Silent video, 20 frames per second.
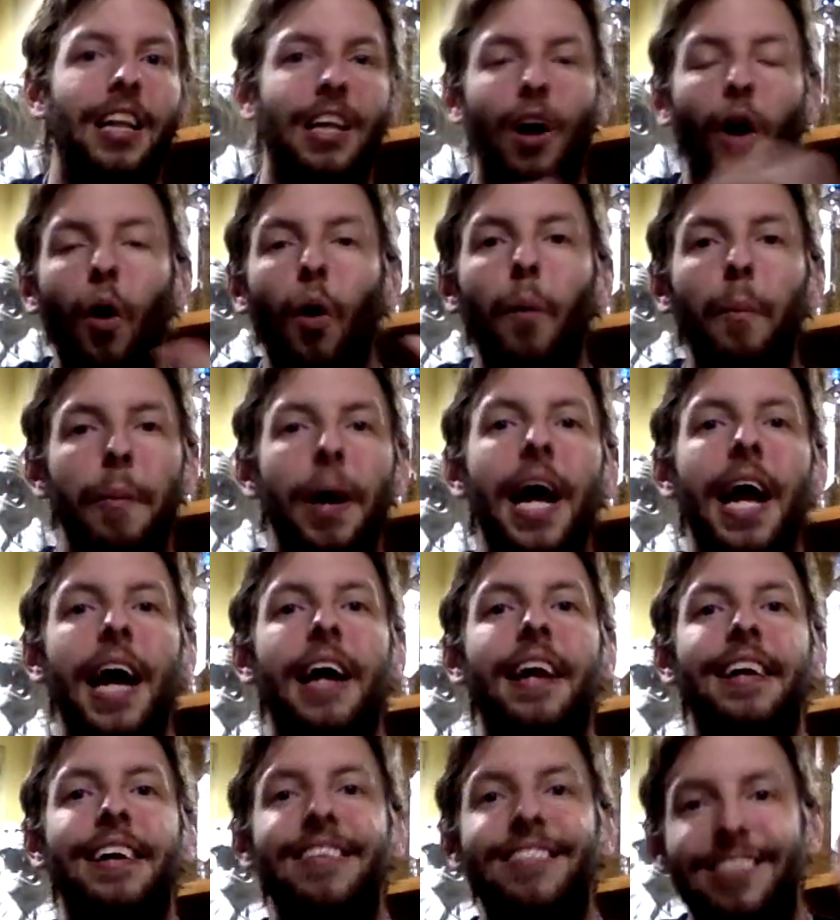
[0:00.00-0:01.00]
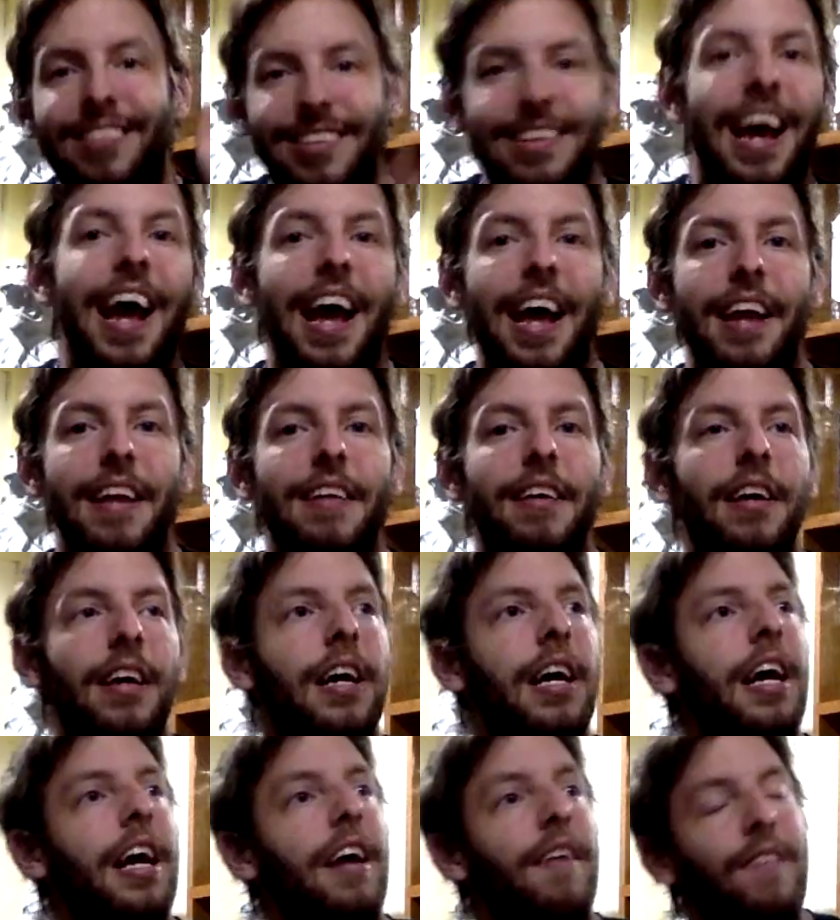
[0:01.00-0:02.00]
the old man, is dead.
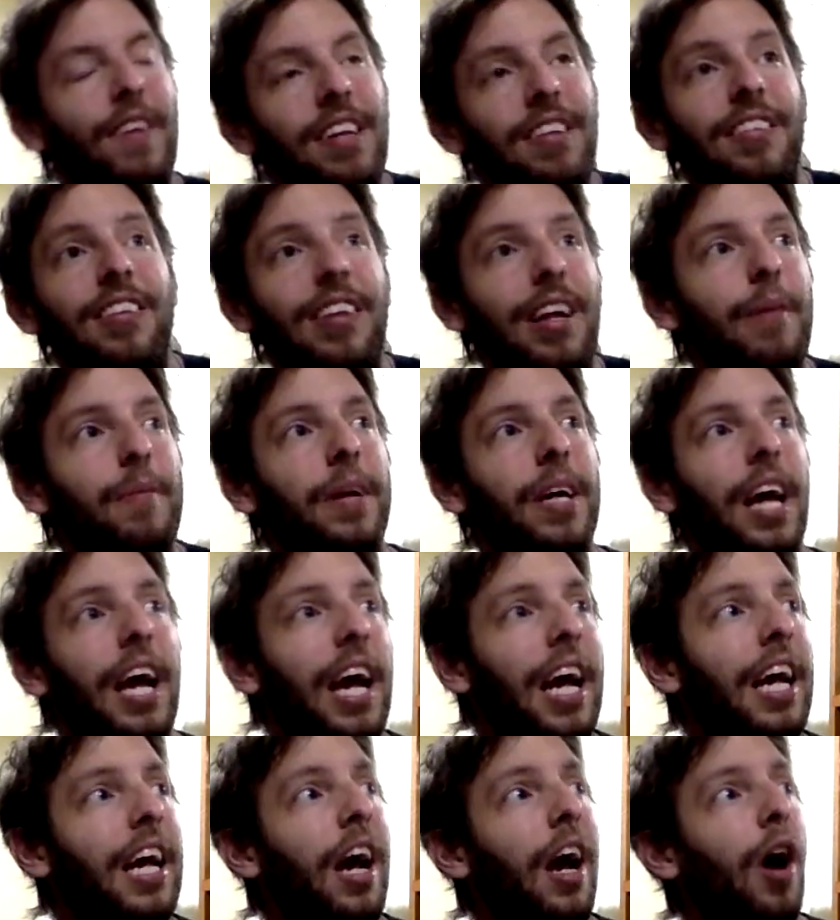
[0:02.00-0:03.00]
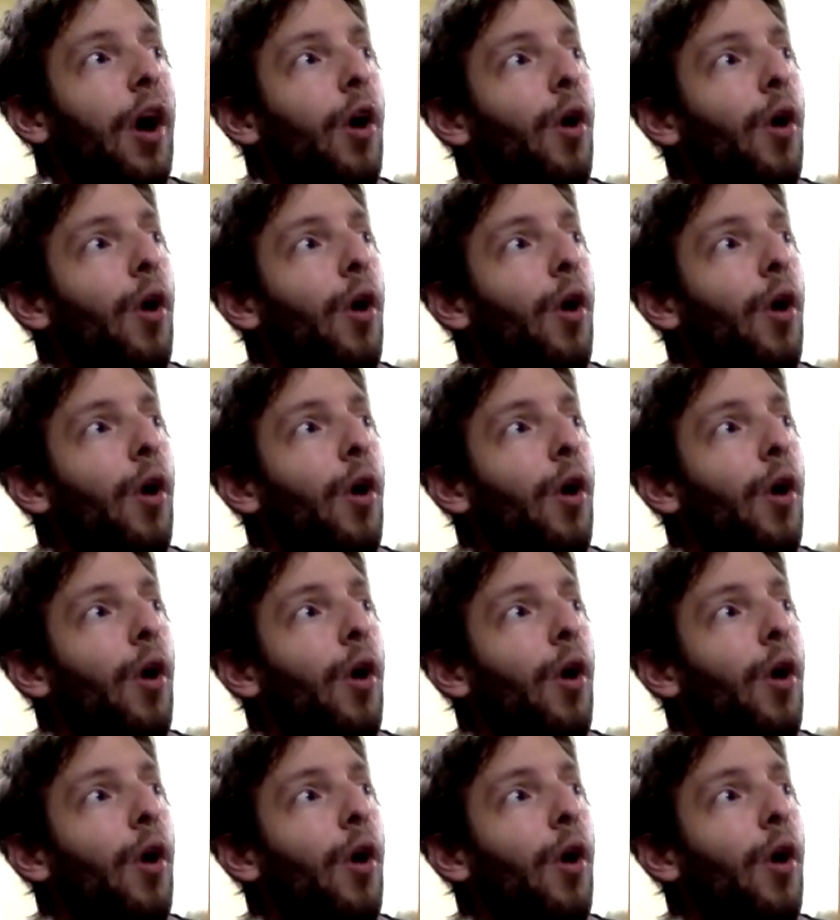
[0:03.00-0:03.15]
If he's the demon king,